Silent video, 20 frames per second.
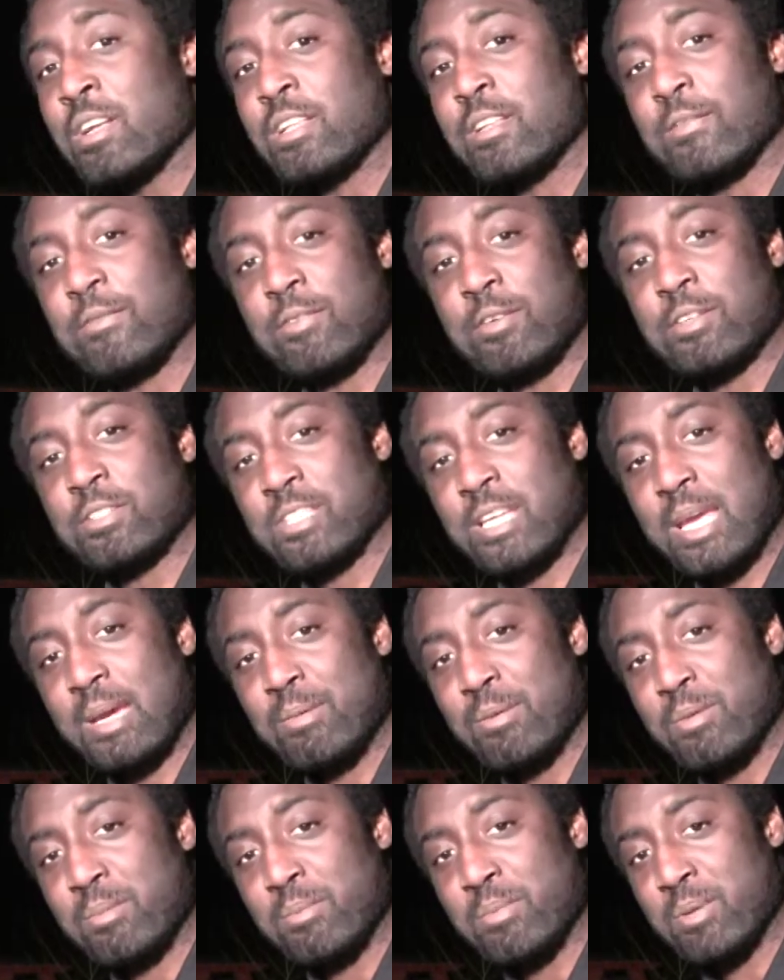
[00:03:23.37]
The first
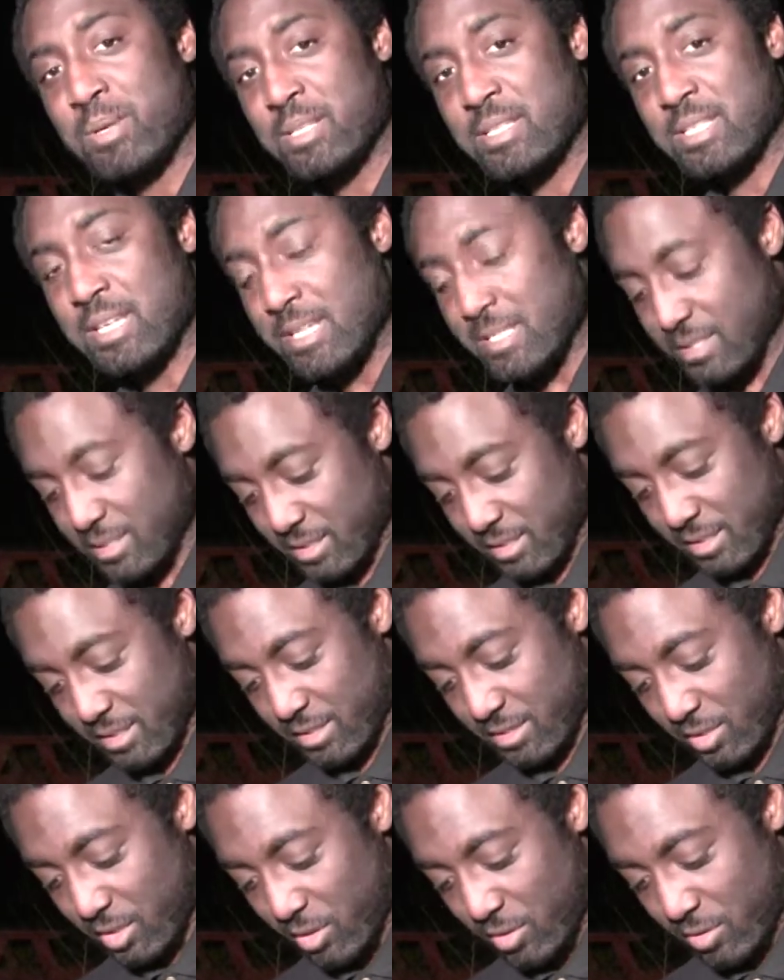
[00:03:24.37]
cable I'm gonna be testing
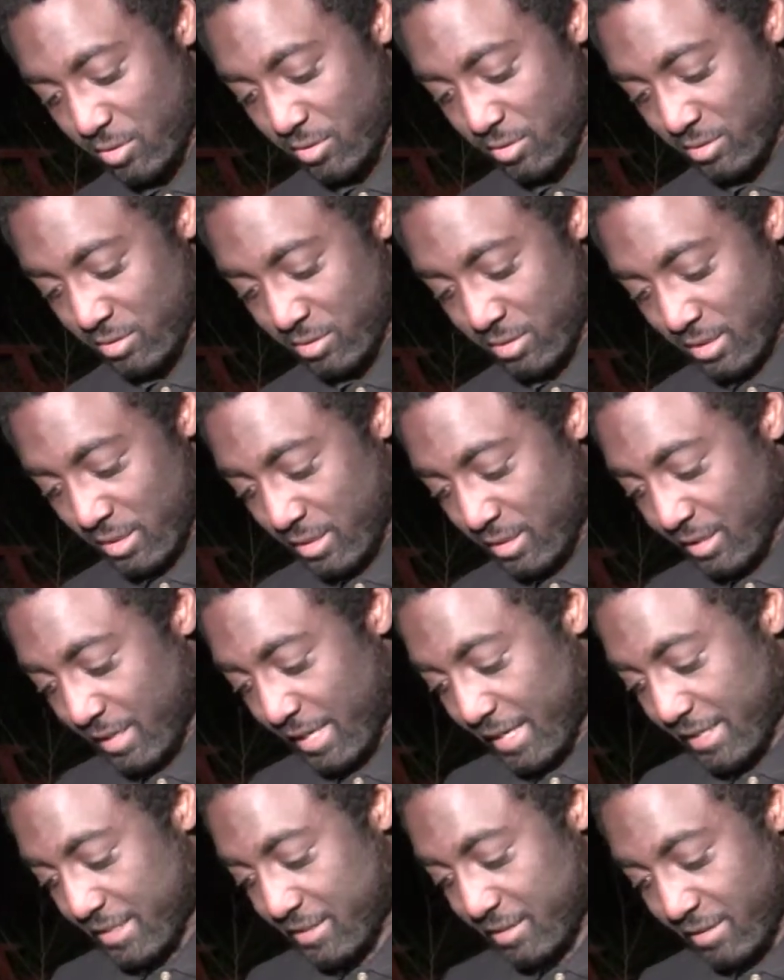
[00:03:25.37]
is called the
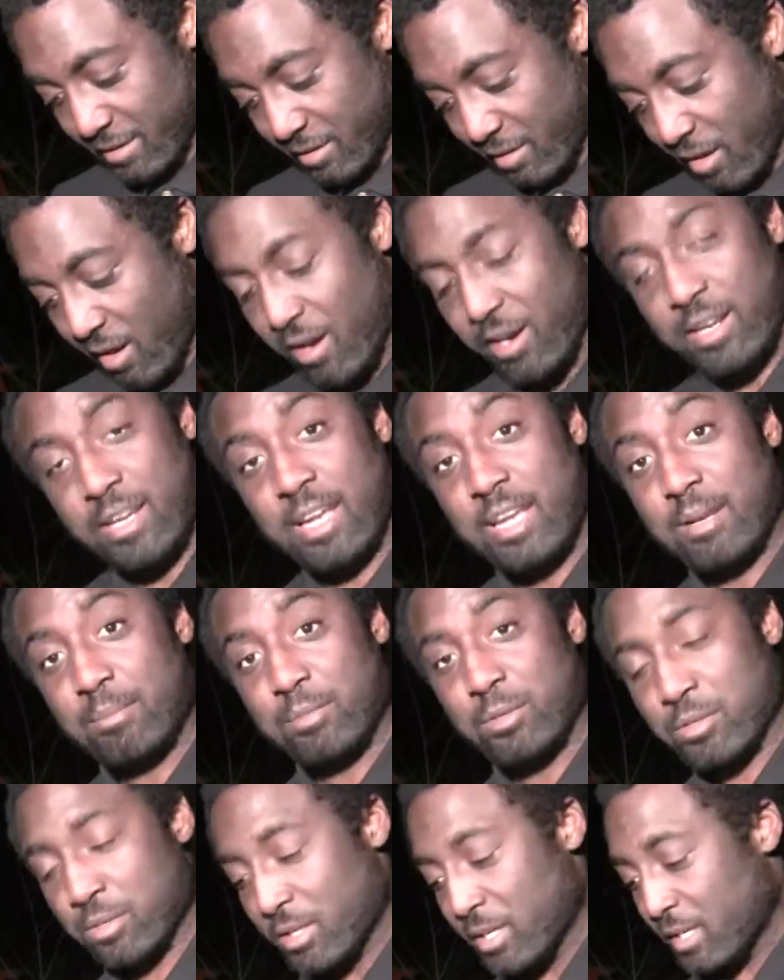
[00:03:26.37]
XLR
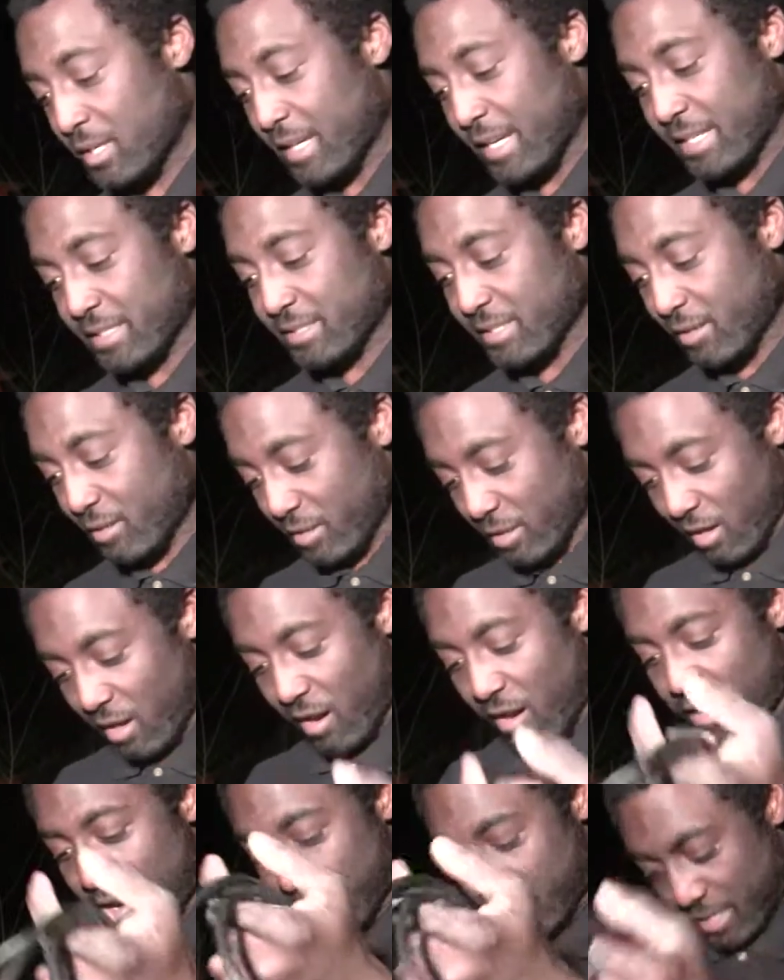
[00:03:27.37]
cable.
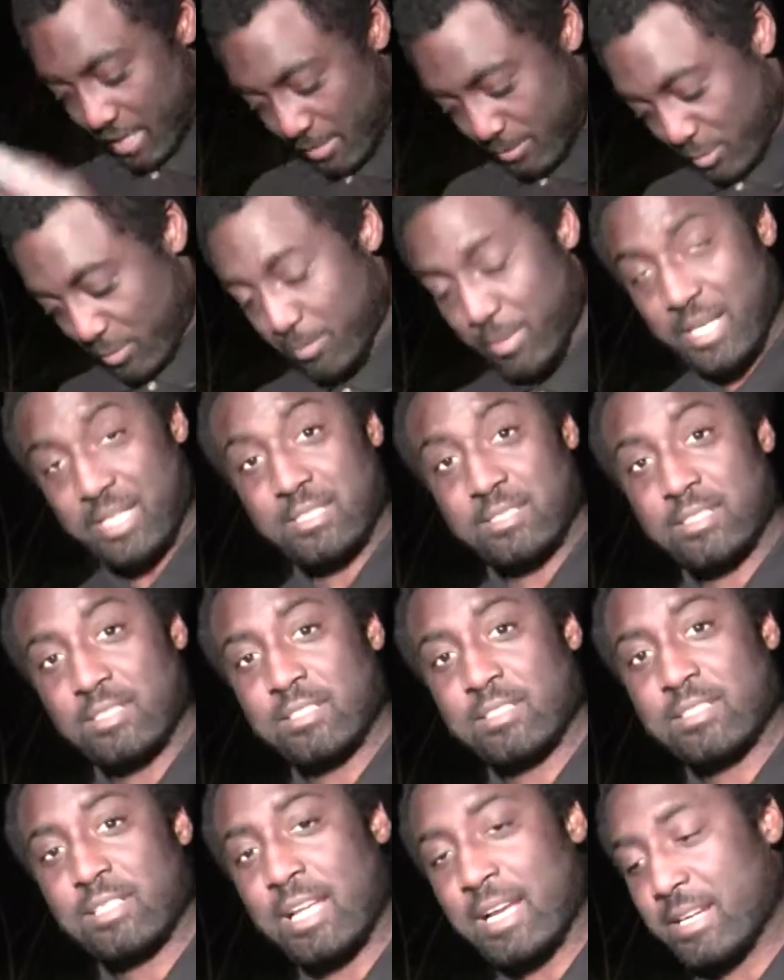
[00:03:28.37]
XLR cable basically
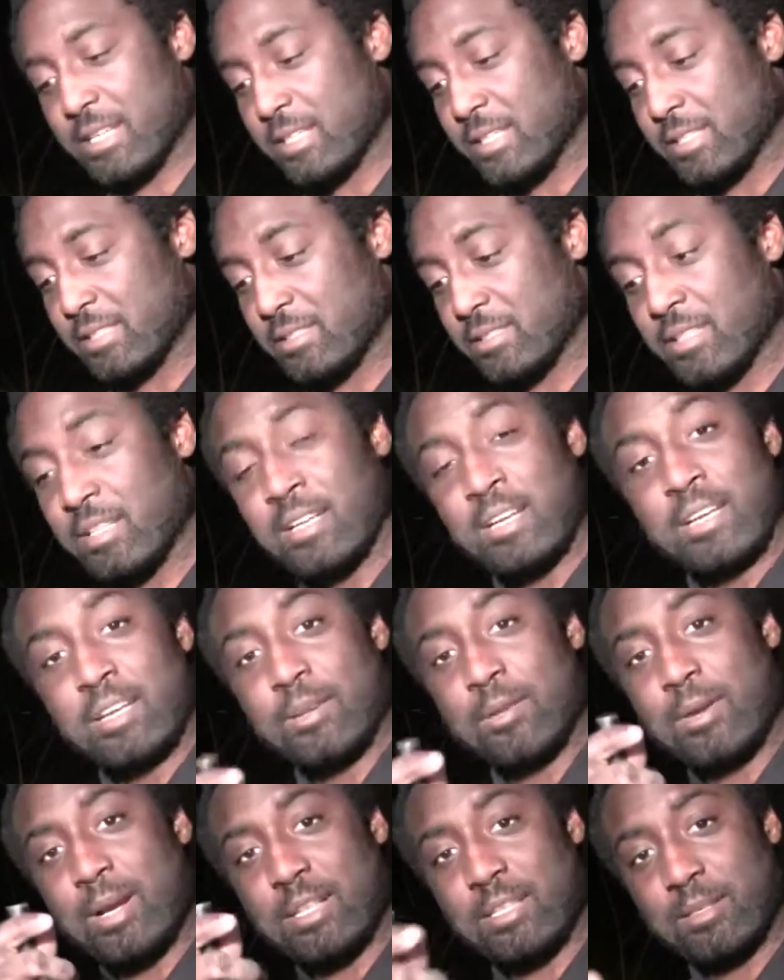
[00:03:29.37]
looks like this.
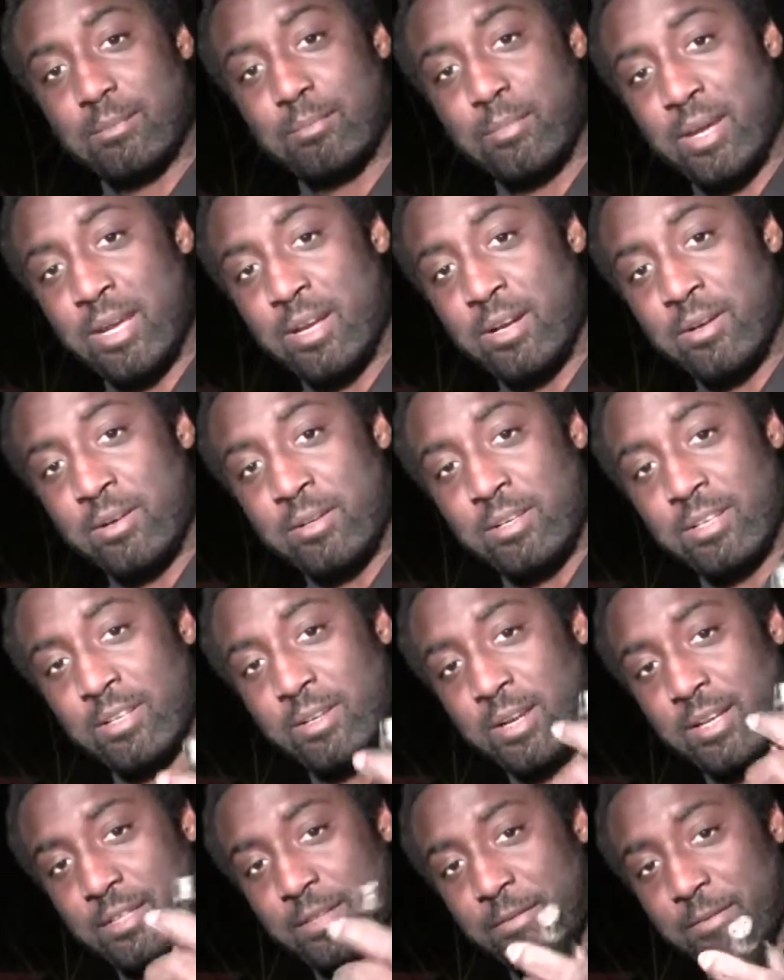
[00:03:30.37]
You got the male and you
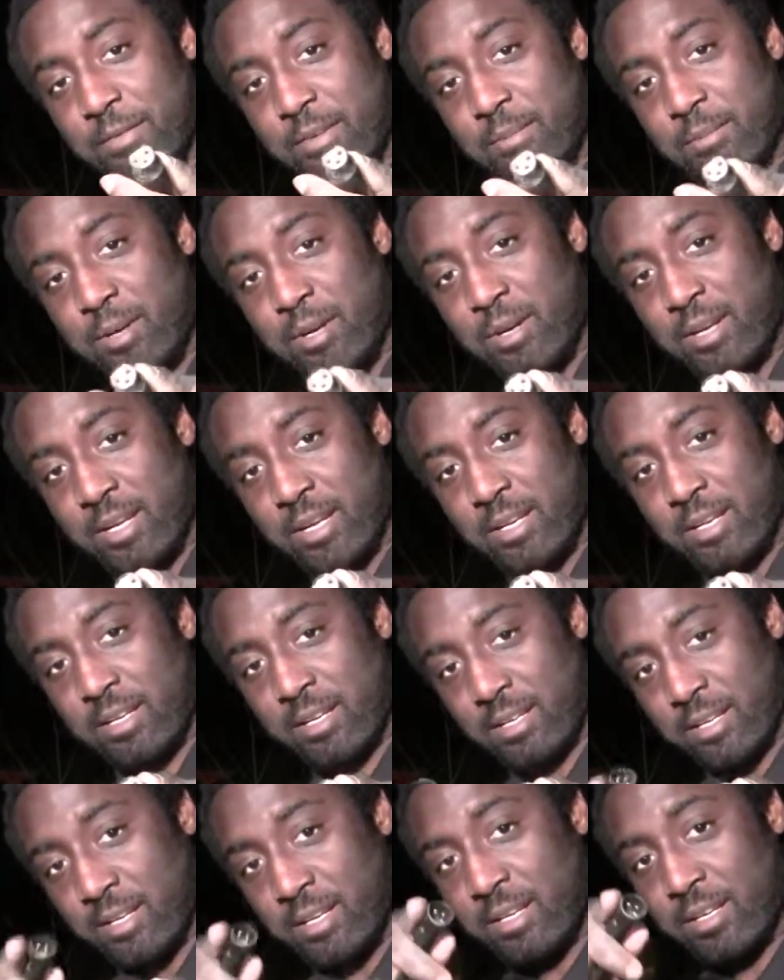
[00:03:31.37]
got the female end.
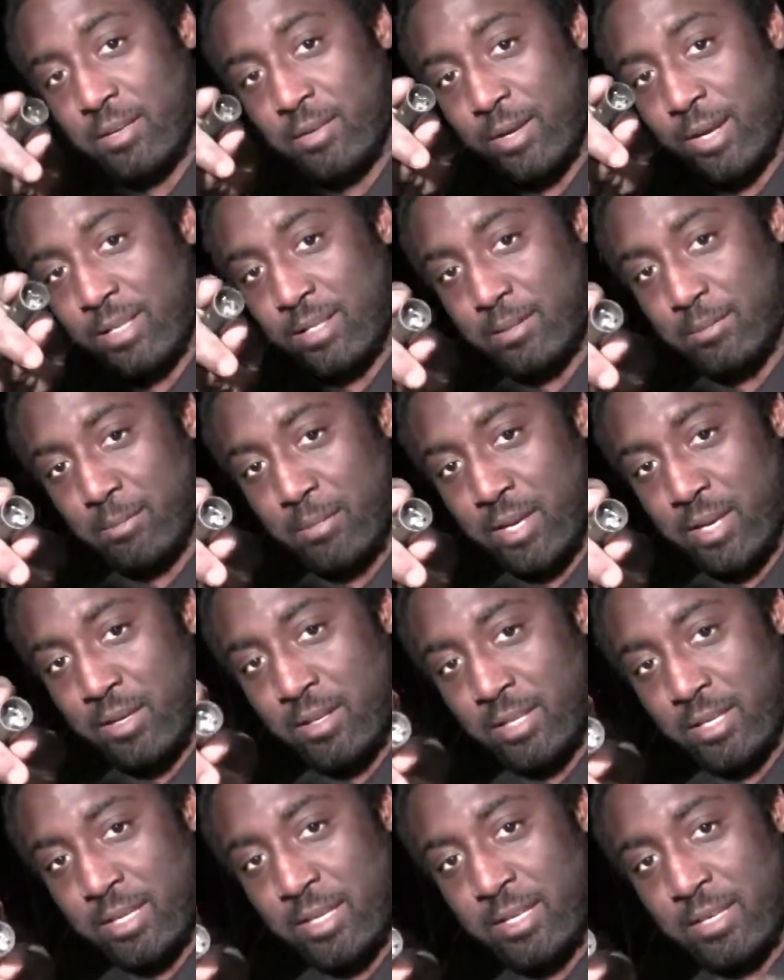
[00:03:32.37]
Again, you got the
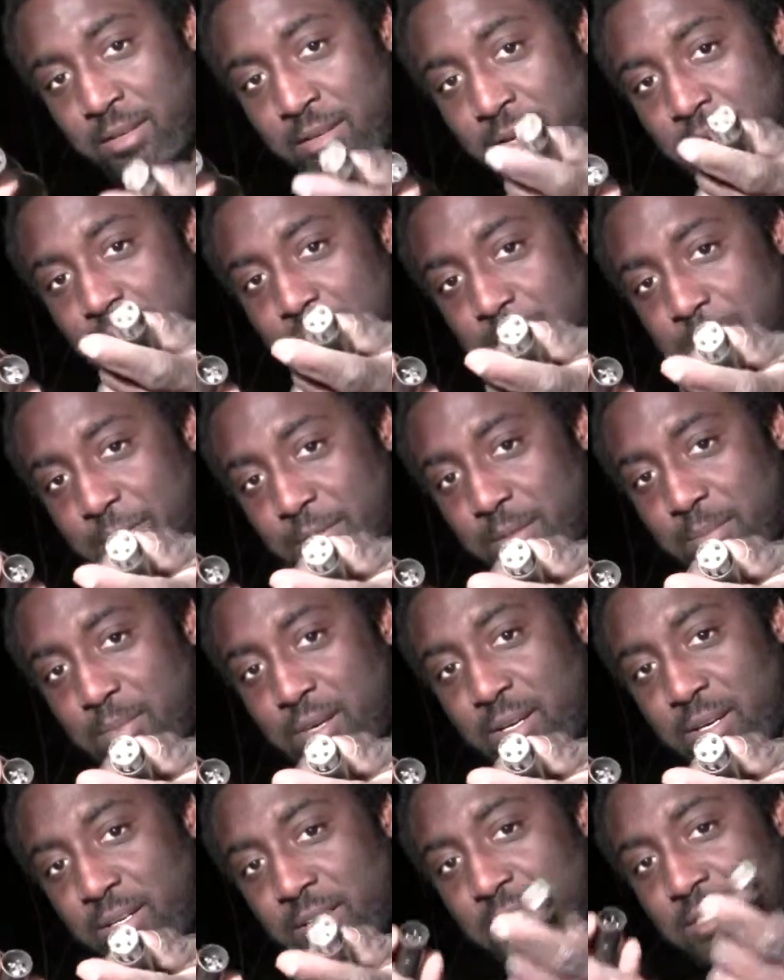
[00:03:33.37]
male end and you got the
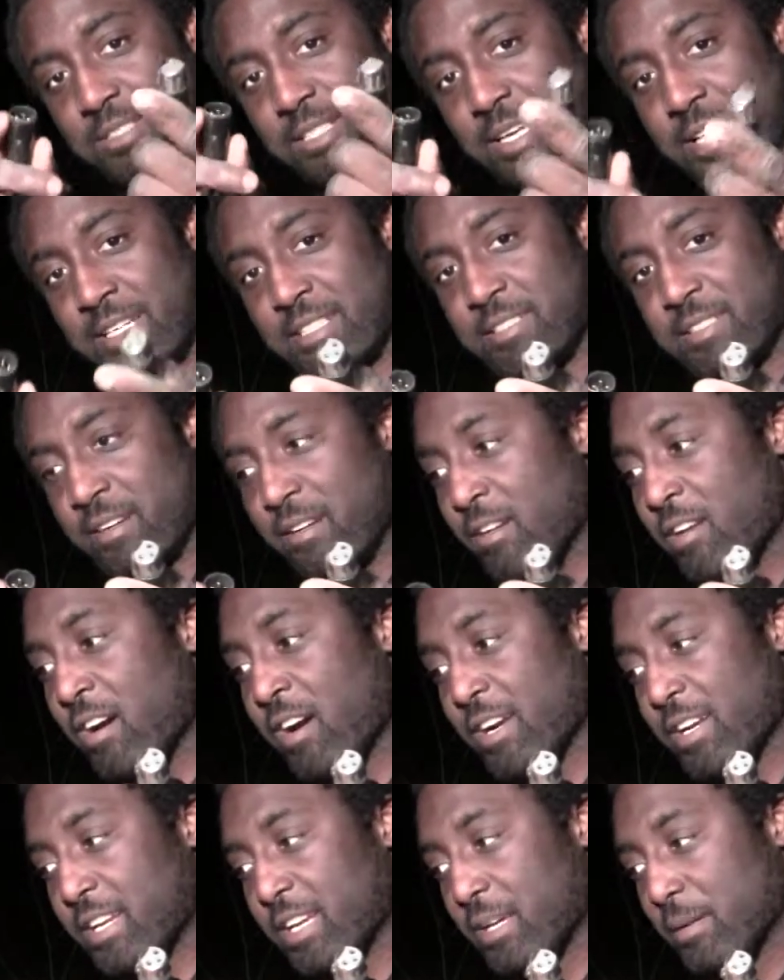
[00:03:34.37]
female end. This is the
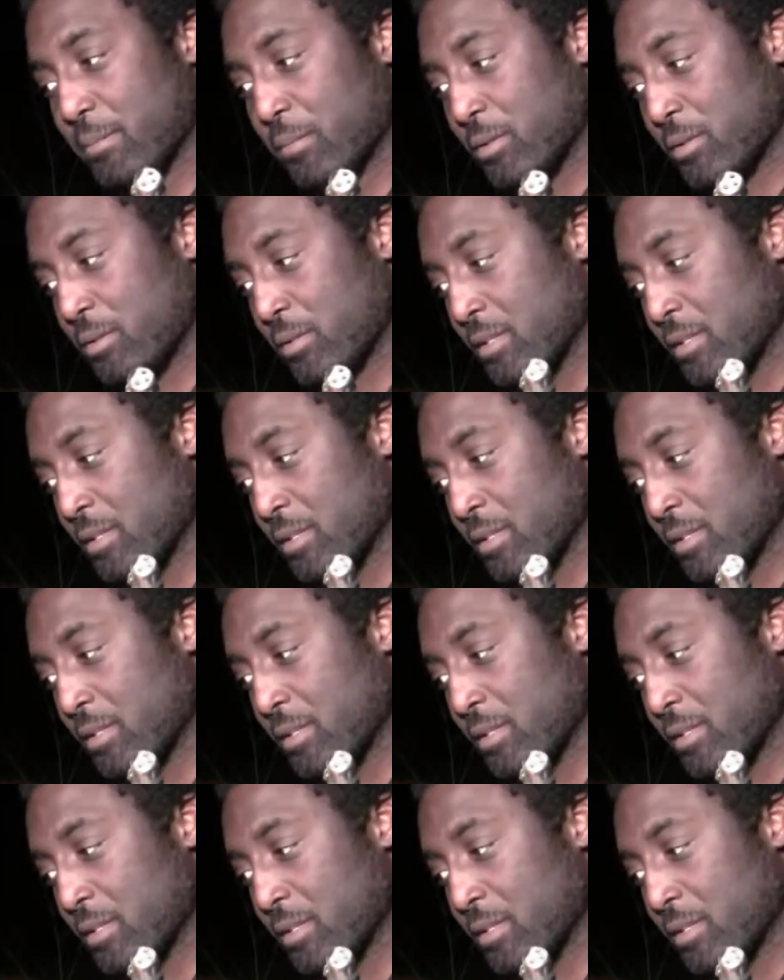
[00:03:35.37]
XLR cable.